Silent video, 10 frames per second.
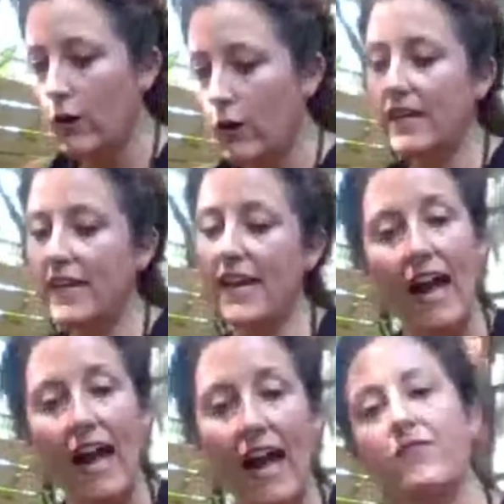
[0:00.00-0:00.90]
When he
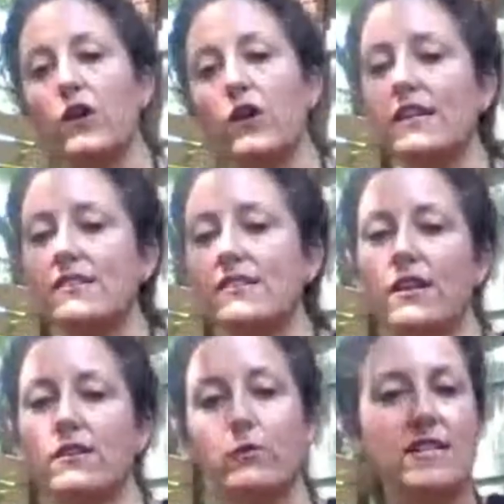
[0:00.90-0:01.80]
had the focus
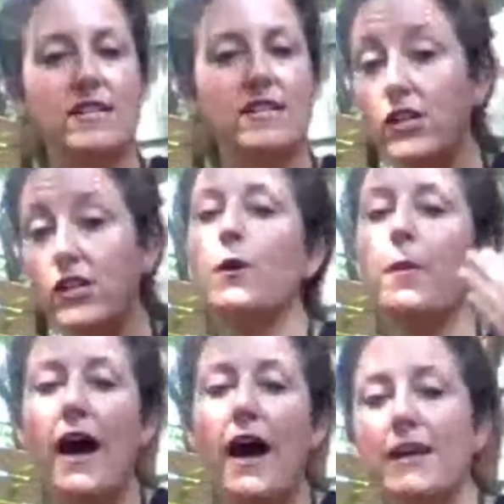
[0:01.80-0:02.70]
and was like, "Nope,
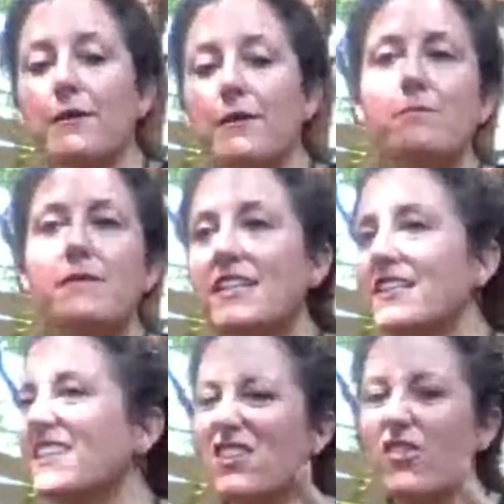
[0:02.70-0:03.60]
I'm
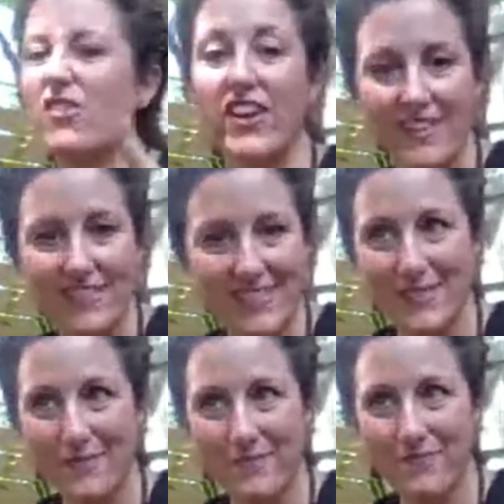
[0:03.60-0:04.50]
committed to this."